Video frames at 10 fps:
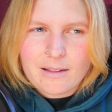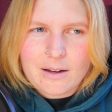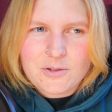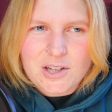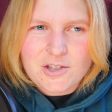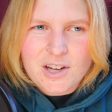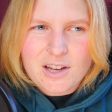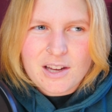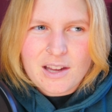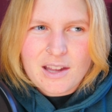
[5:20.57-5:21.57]
Life
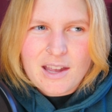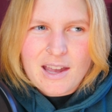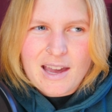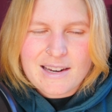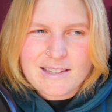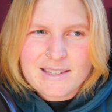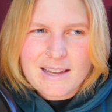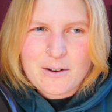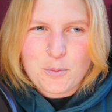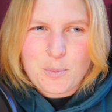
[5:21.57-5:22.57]
changing. And
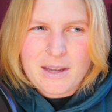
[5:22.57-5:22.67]
instead of